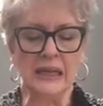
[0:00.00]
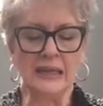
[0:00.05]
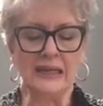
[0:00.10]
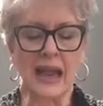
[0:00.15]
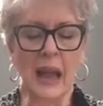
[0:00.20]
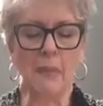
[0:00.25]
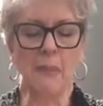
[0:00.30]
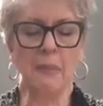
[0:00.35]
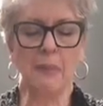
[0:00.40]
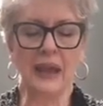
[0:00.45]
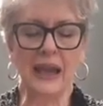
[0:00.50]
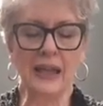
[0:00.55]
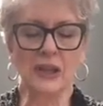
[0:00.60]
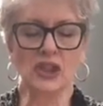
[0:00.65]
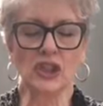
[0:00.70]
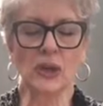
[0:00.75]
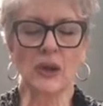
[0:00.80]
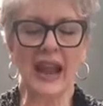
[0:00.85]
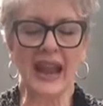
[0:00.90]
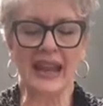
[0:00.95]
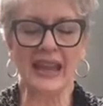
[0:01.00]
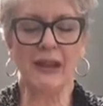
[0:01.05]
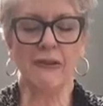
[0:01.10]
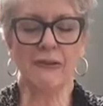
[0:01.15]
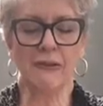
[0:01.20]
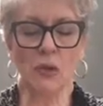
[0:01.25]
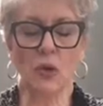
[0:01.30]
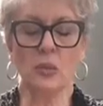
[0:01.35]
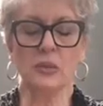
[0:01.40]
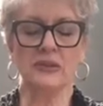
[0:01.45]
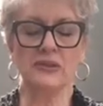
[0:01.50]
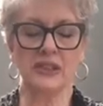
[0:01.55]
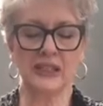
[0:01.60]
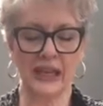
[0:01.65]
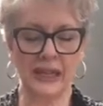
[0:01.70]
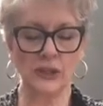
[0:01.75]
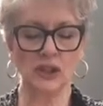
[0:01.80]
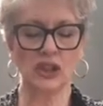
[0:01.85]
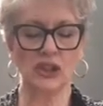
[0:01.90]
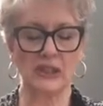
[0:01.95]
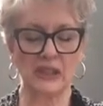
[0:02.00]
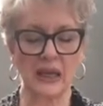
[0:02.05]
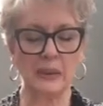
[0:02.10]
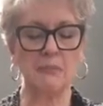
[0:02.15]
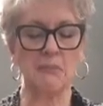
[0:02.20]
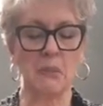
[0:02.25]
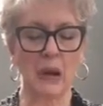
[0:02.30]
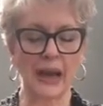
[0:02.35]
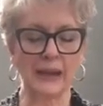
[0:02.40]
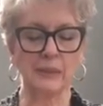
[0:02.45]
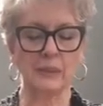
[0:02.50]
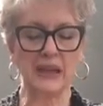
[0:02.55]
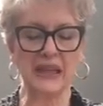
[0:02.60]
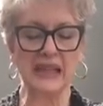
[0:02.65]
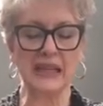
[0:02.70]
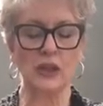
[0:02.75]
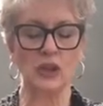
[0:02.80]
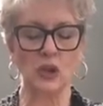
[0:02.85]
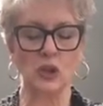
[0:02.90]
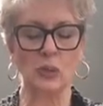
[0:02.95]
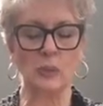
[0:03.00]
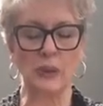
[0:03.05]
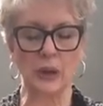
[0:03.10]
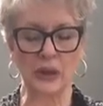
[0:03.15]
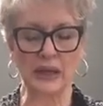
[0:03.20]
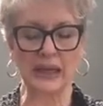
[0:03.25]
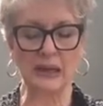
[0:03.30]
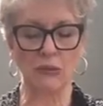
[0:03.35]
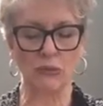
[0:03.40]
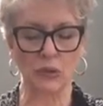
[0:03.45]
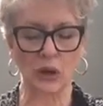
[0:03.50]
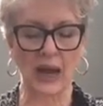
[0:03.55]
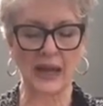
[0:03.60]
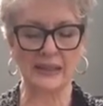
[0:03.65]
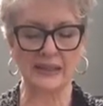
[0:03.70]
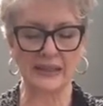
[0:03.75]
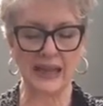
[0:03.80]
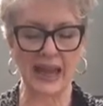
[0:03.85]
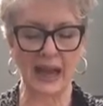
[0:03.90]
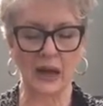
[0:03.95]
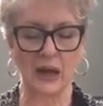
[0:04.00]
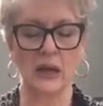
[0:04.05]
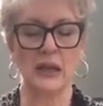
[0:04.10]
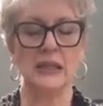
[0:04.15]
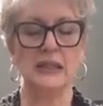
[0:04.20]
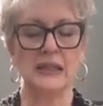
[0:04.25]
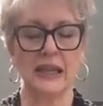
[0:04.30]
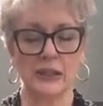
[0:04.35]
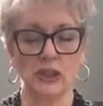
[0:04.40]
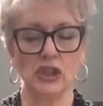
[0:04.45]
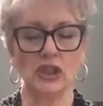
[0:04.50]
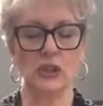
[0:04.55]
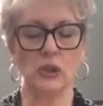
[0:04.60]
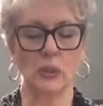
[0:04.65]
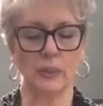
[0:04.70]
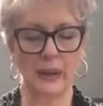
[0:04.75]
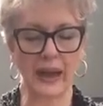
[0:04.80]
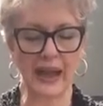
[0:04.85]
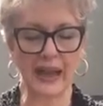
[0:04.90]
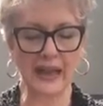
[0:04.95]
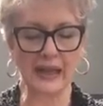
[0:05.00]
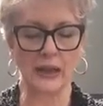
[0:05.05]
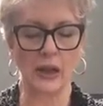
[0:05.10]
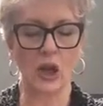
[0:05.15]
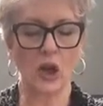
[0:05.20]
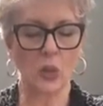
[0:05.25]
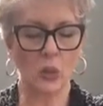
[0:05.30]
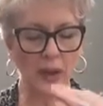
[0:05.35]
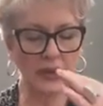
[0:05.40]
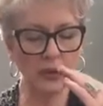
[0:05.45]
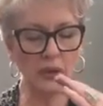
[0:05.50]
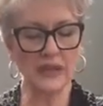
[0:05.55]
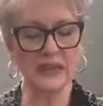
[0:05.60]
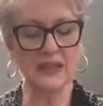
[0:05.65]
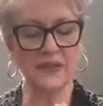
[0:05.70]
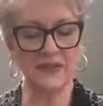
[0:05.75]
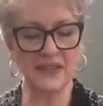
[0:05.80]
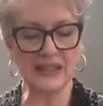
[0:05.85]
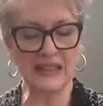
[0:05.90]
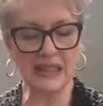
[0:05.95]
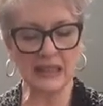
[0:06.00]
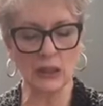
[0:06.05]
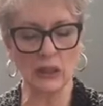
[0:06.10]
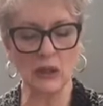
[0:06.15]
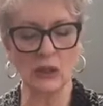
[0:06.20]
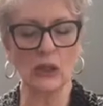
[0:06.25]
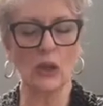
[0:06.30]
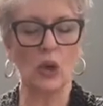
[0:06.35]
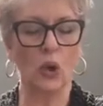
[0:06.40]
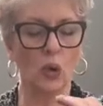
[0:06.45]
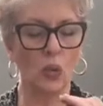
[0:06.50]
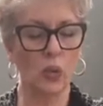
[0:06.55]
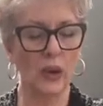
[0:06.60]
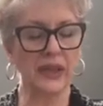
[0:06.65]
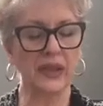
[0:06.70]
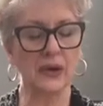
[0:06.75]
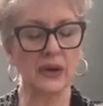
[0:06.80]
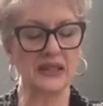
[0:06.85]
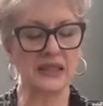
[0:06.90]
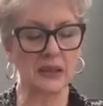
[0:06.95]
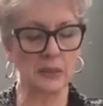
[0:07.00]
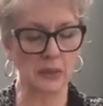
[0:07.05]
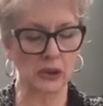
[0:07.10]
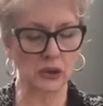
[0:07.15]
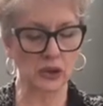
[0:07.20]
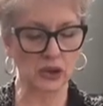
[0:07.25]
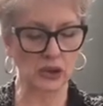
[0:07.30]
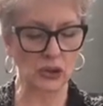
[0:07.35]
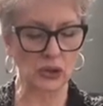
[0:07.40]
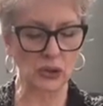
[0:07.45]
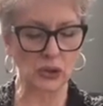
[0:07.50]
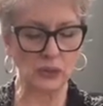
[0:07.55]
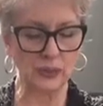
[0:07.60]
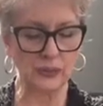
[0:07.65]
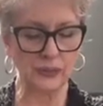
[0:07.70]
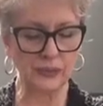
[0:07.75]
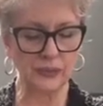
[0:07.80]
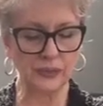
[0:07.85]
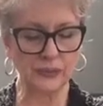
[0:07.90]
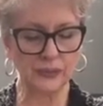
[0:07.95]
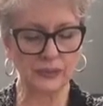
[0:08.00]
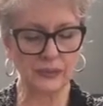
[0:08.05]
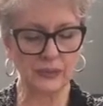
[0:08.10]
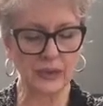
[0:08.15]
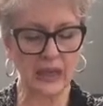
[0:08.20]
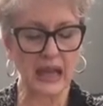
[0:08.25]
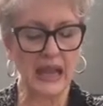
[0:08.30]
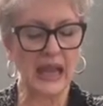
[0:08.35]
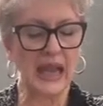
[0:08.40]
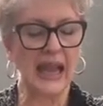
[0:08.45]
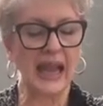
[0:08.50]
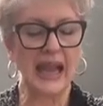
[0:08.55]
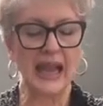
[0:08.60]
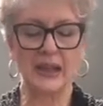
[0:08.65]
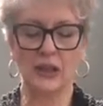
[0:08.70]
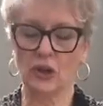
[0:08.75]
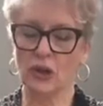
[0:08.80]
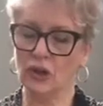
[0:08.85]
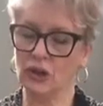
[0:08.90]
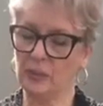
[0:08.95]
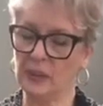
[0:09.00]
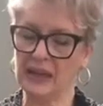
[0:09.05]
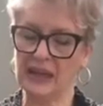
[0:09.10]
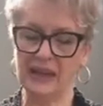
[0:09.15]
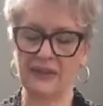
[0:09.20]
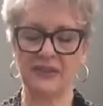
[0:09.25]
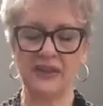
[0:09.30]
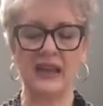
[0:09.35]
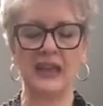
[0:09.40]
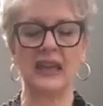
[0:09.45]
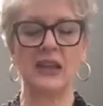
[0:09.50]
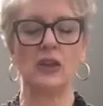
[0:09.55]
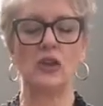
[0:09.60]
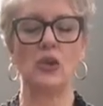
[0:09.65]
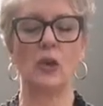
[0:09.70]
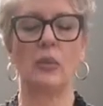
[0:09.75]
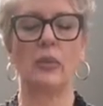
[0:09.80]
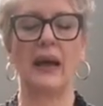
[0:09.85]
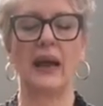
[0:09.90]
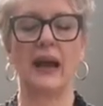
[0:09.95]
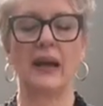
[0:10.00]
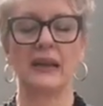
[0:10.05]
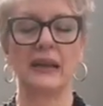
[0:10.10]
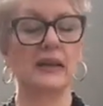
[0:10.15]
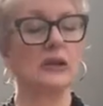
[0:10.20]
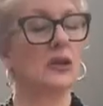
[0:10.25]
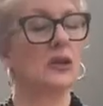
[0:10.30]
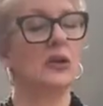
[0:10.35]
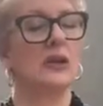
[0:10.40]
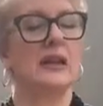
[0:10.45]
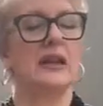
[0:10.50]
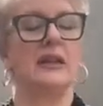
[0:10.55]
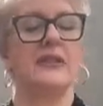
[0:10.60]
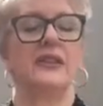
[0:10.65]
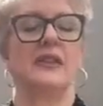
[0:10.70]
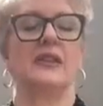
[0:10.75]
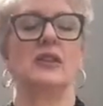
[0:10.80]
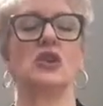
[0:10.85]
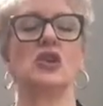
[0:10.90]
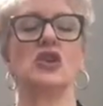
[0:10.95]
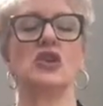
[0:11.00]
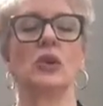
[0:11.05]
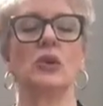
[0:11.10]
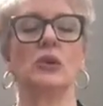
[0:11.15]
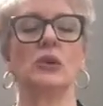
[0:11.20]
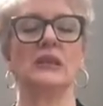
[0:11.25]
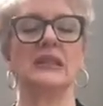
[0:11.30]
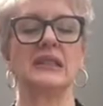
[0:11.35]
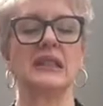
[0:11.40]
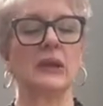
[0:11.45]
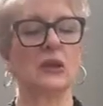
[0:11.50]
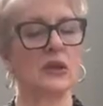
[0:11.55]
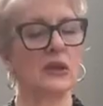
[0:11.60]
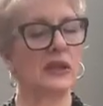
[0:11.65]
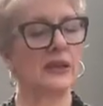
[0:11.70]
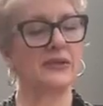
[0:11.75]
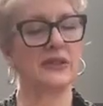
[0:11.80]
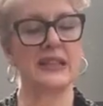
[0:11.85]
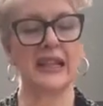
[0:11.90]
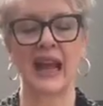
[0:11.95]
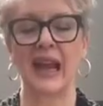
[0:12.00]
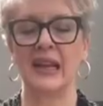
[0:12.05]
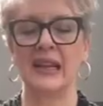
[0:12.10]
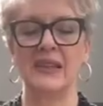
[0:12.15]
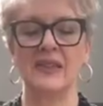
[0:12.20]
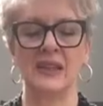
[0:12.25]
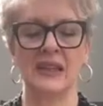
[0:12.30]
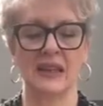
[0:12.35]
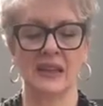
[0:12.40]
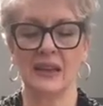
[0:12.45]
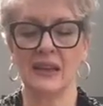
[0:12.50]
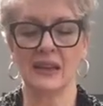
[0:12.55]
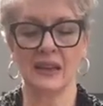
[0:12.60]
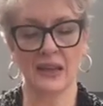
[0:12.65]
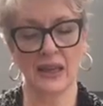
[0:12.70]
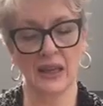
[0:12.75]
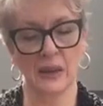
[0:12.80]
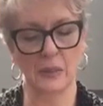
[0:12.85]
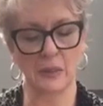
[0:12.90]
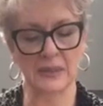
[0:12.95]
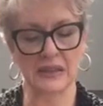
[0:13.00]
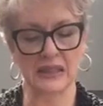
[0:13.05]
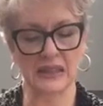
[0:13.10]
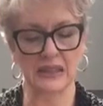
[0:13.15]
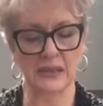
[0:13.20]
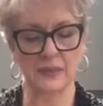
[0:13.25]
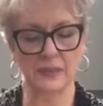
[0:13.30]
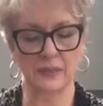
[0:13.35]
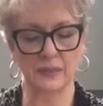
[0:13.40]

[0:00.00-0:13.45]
Now picture any form of tension that might be in your body right now, tension or pain, whether it's physical or whether it's emotional. It could be living in your back, it could live in the shoulders, it could live down in the hips.